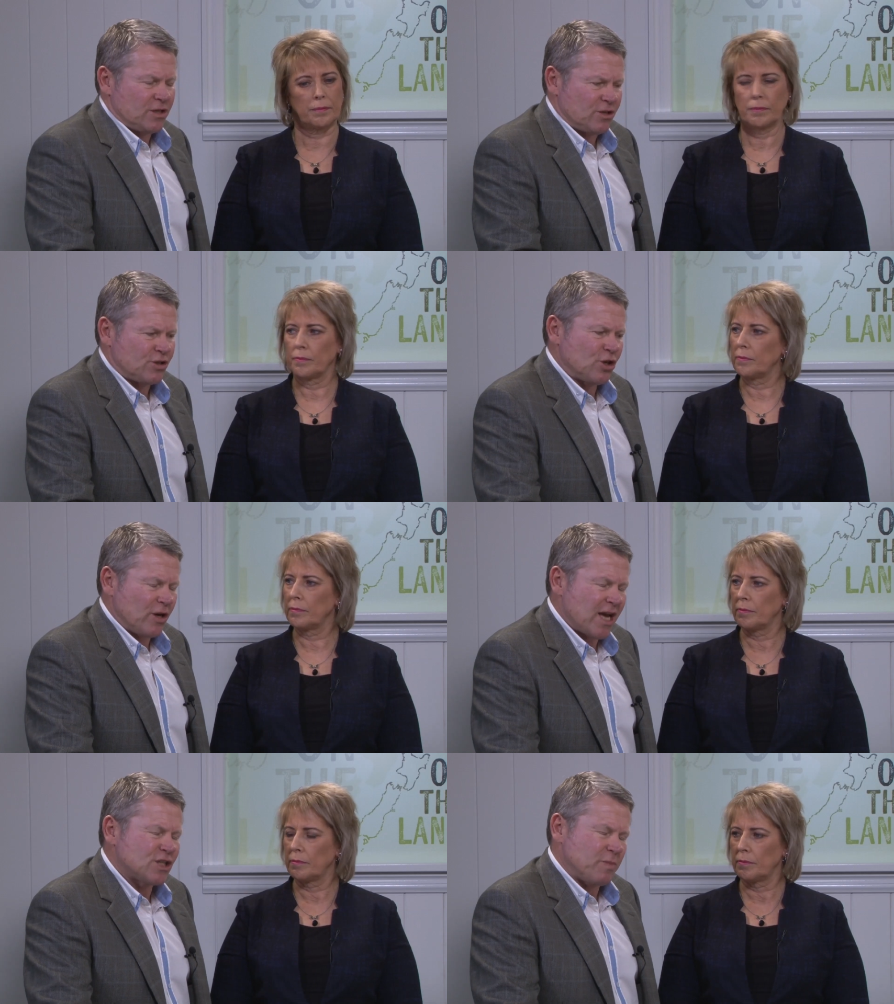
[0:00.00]
Speaker 1: there are
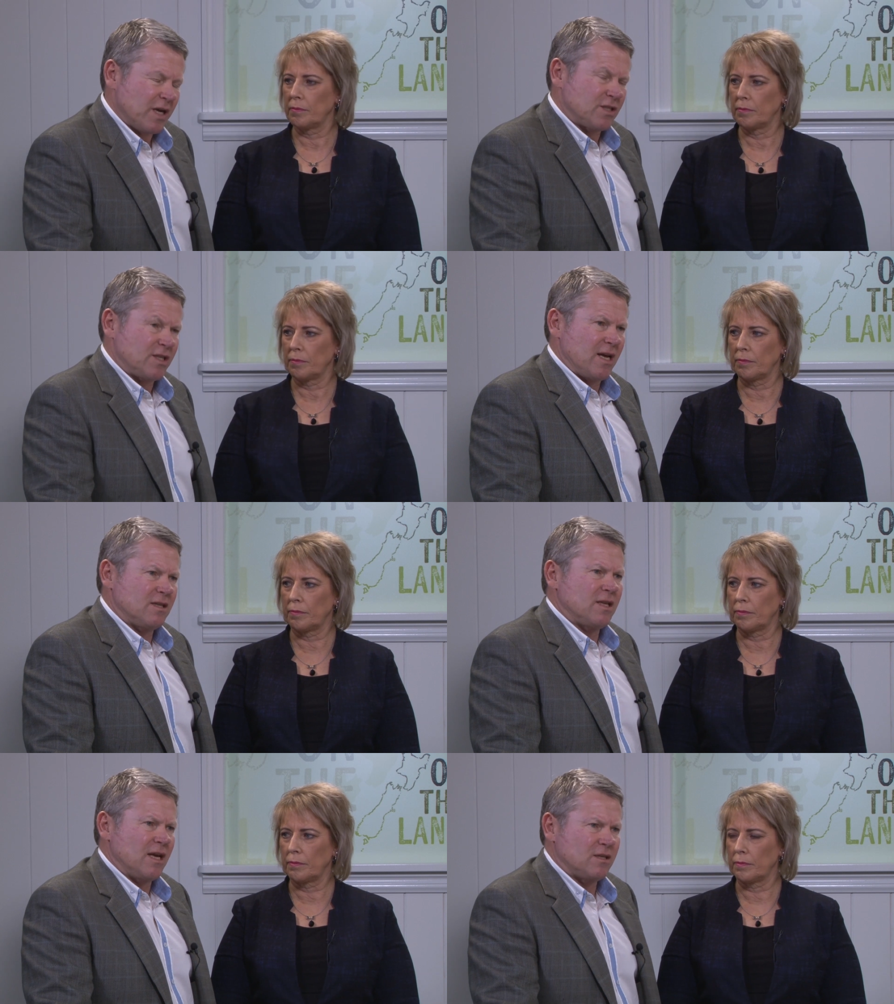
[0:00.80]
certain aspects
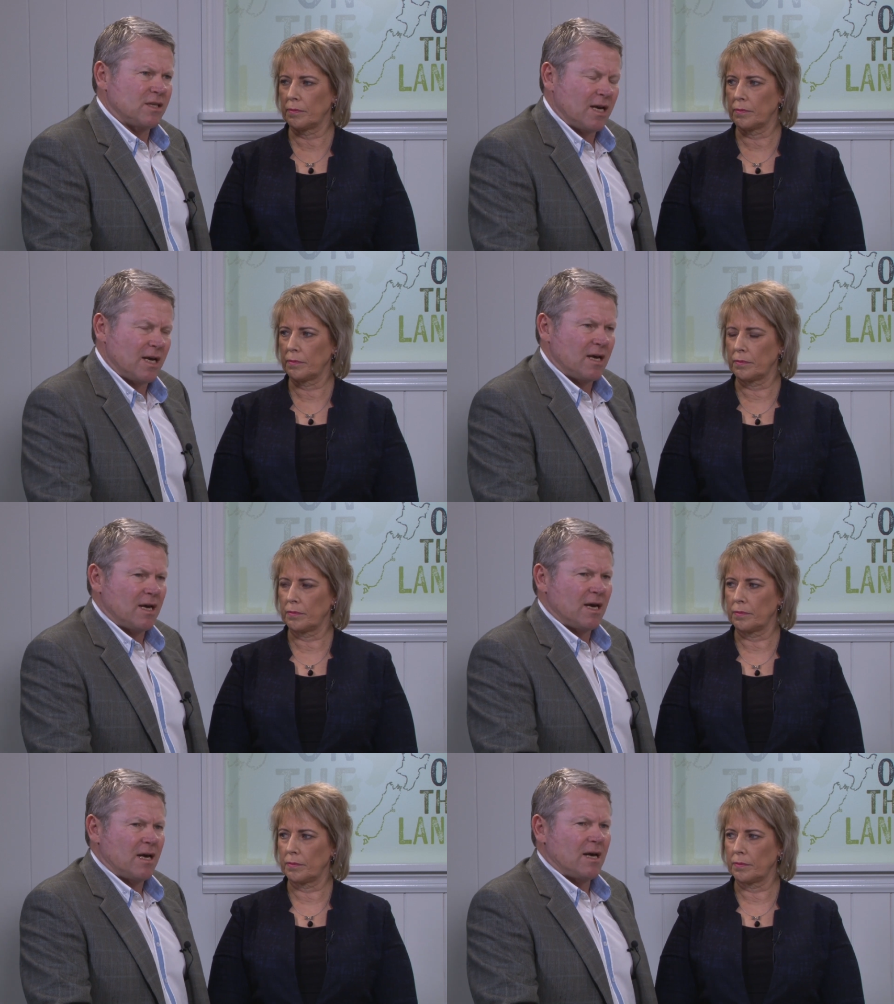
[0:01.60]
that that uh,
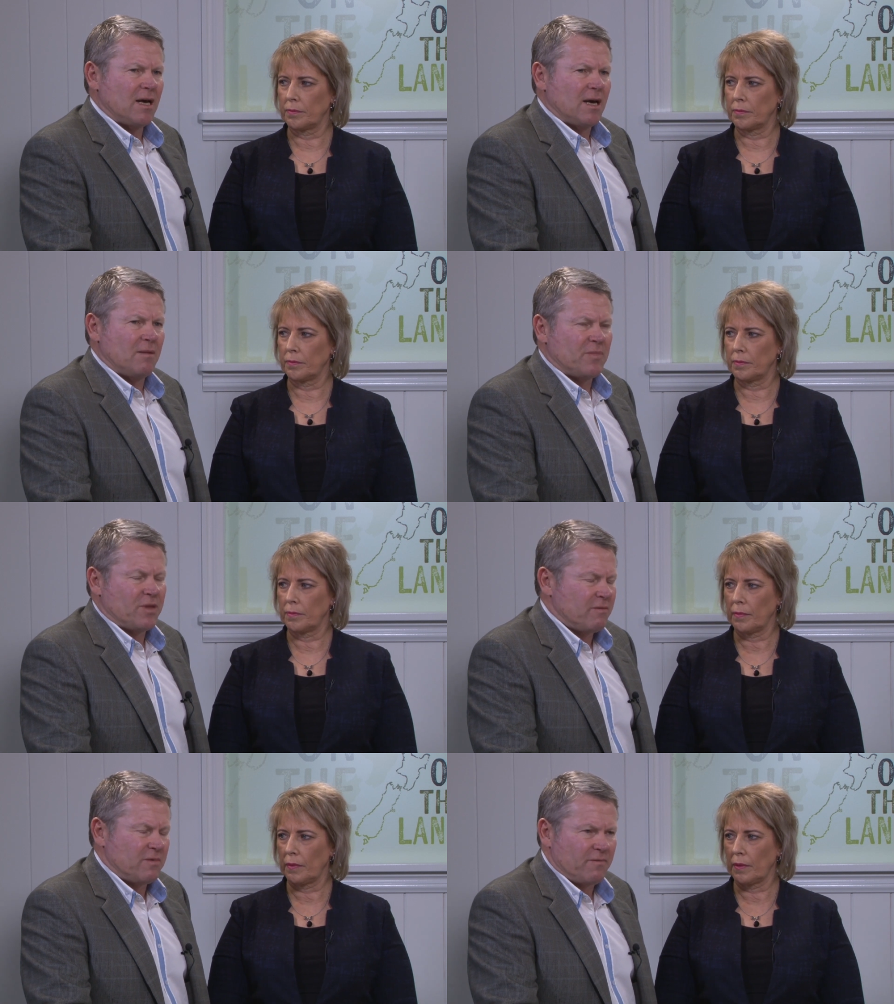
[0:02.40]
uh um,
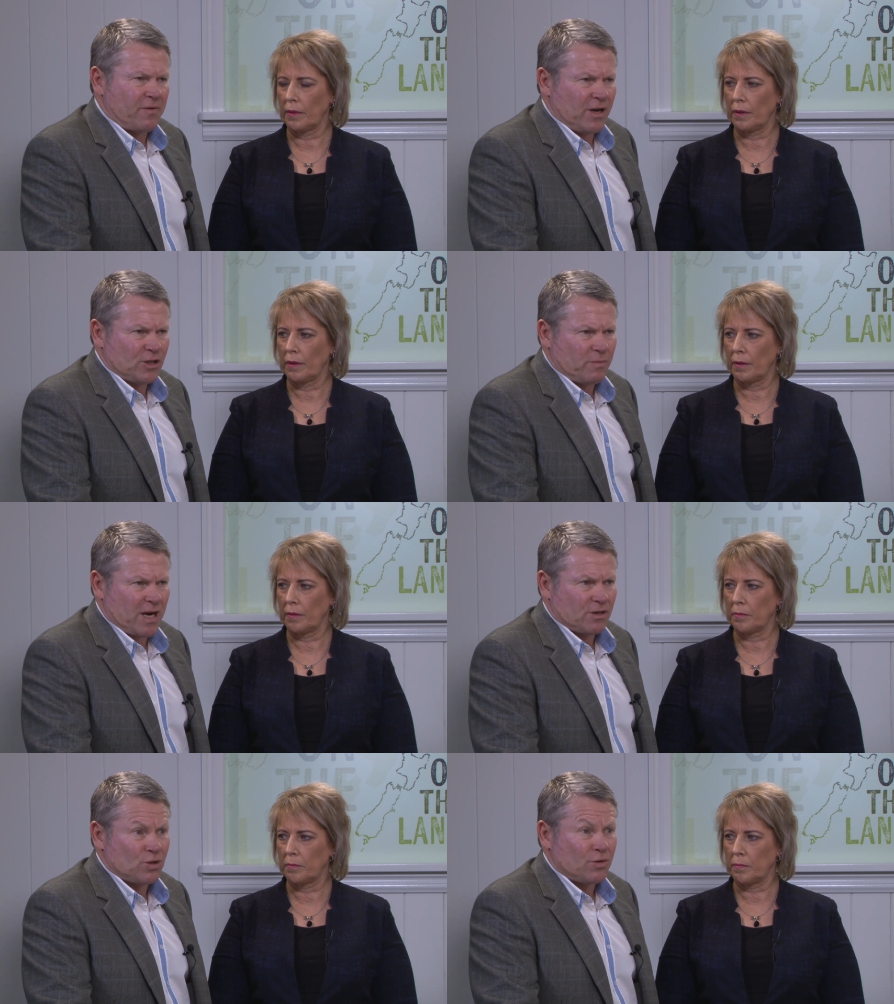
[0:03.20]
the the Financial
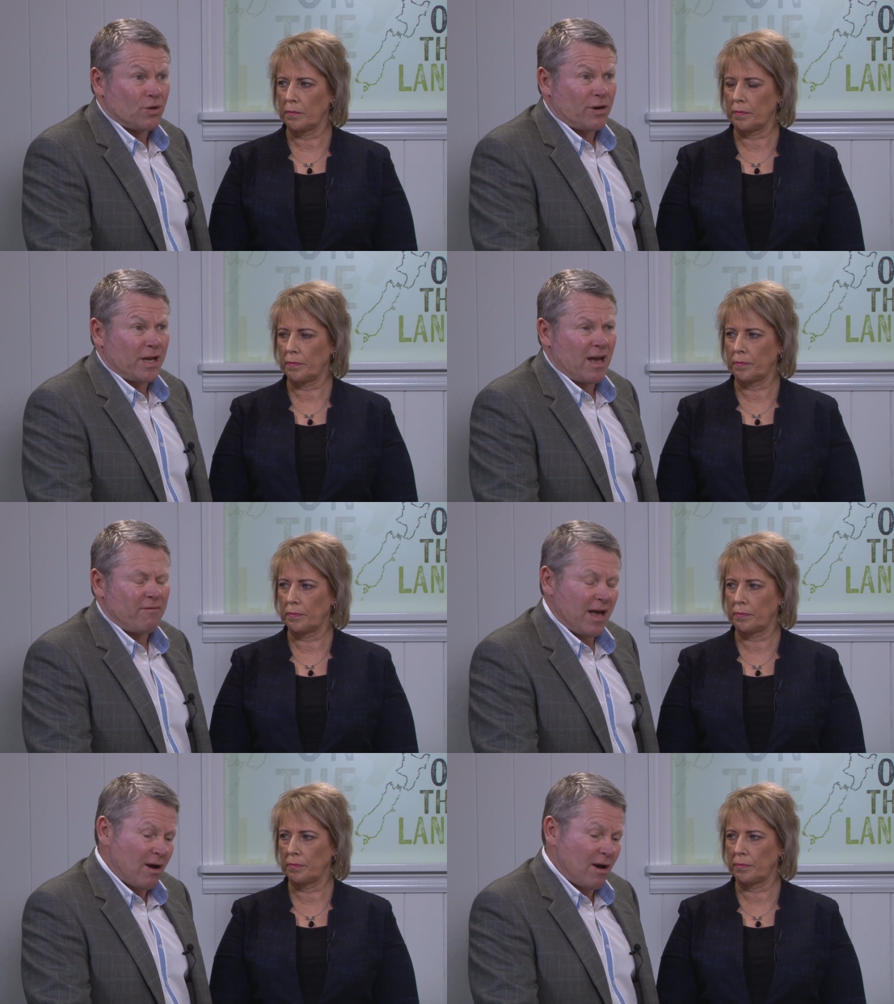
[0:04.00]
Markets Authority have.